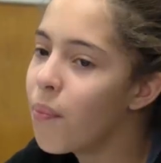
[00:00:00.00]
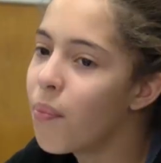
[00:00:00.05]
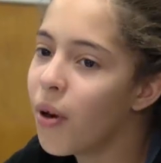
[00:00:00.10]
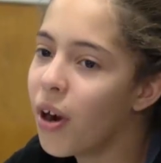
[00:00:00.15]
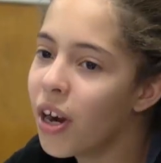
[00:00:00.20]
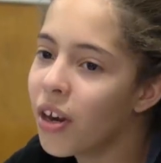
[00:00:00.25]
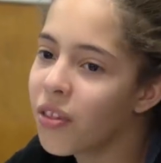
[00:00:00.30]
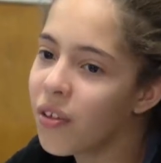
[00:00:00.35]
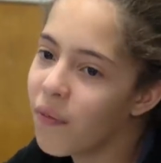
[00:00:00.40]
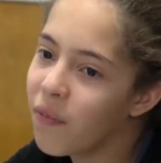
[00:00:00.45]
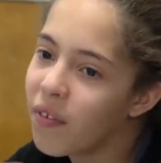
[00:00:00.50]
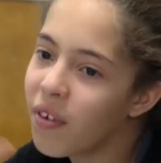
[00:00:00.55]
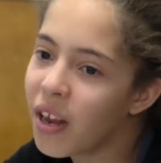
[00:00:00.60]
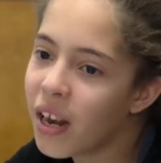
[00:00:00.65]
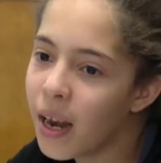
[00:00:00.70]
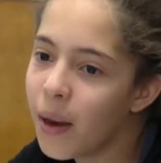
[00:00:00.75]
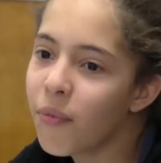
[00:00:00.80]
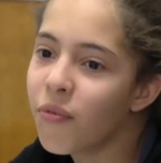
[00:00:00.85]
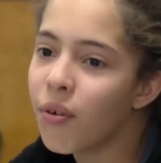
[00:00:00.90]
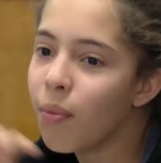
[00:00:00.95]
parts of
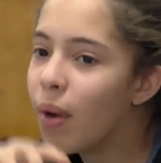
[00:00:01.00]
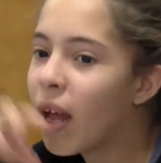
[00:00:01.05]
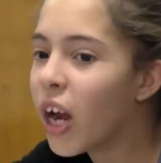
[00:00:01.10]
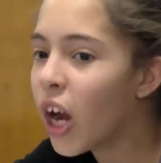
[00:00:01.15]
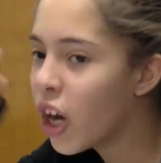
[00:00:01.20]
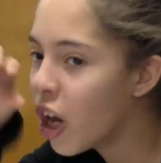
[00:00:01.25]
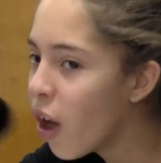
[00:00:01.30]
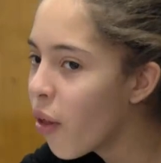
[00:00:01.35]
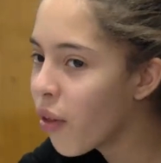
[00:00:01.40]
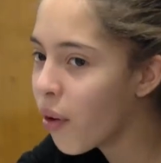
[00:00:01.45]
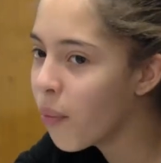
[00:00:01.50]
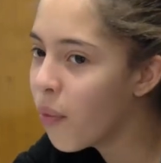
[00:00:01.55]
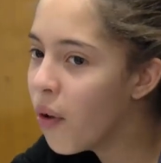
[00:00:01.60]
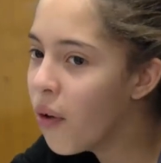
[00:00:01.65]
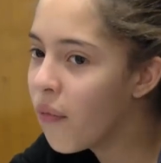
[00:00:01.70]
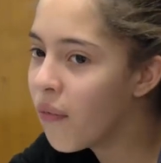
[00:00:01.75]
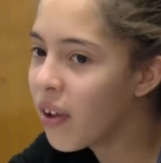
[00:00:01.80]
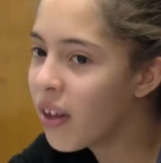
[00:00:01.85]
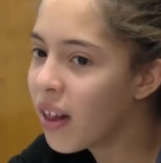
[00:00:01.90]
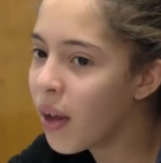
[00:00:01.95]
clips from like another
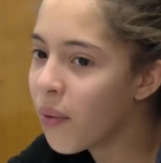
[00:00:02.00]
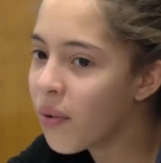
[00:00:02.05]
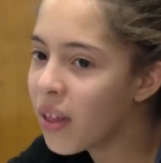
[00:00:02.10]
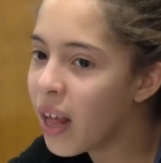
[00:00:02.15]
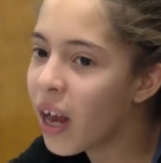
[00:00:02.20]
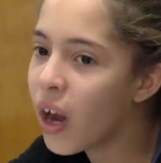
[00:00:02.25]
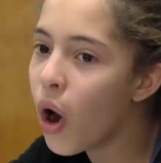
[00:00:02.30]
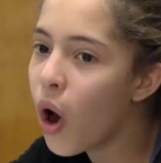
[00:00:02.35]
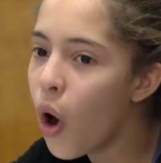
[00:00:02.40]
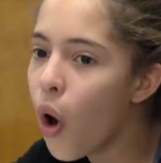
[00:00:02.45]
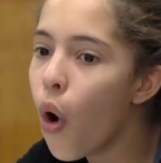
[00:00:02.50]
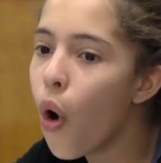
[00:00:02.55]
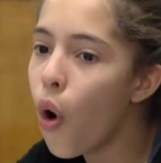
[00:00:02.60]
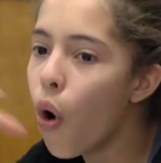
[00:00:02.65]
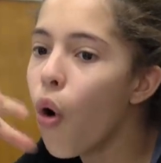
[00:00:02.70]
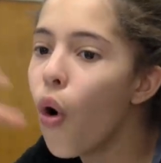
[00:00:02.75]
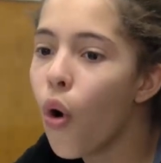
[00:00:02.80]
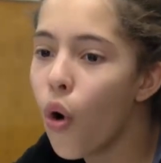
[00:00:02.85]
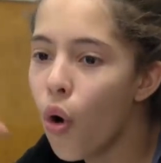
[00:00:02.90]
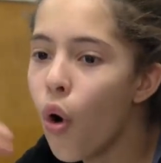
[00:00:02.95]
movie that was like,
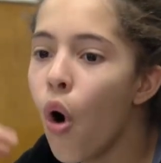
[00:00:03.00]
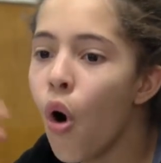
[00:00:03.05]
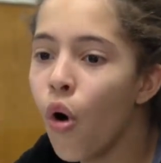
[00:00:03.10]
in.